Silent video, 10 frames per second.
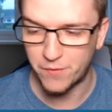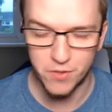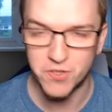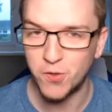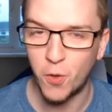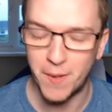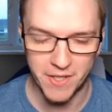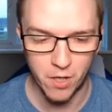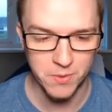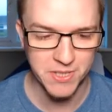have those two
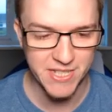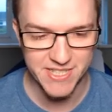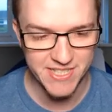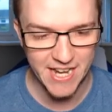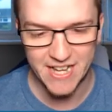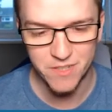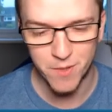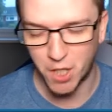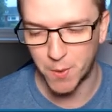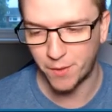away goals. As it stands,
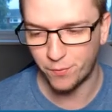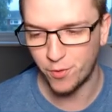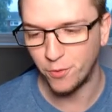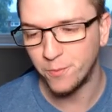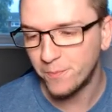we're going through.